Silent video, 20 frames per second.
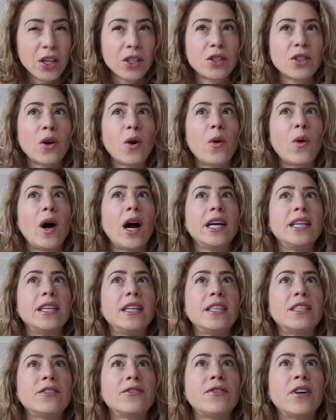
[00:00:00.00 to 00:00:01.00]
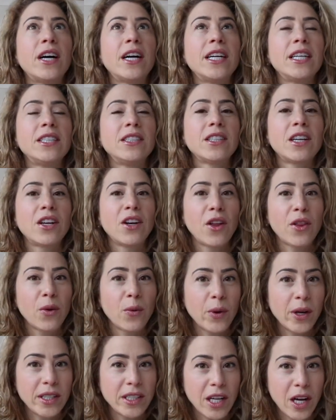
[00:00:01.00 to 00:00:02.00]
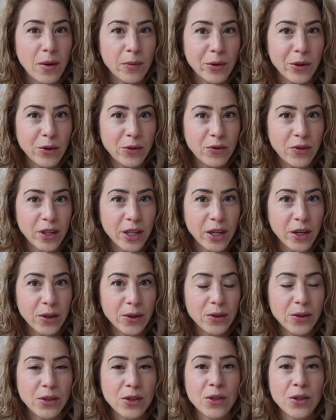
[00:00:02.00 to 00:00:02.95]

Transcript: So I needed to find another way to upload videos.